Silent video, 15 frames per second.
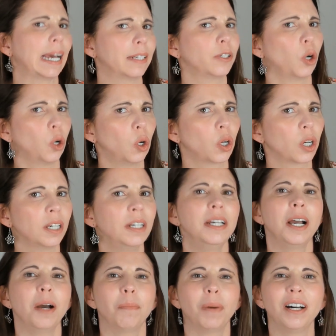ad hoc.
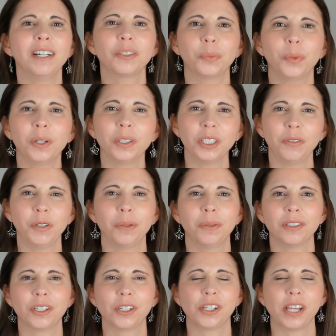But what if you
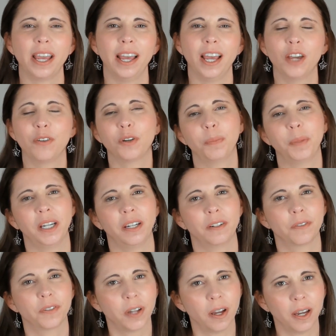want to share over a period
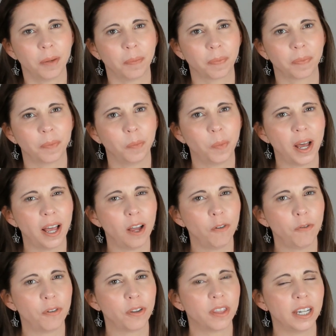of time?
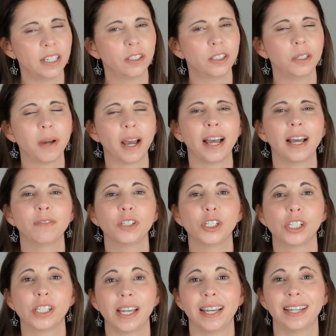Well, for this, you have
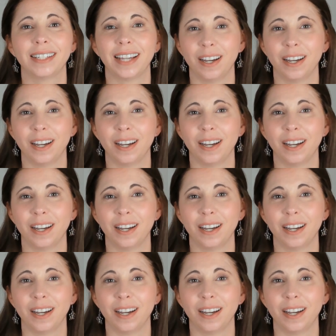shared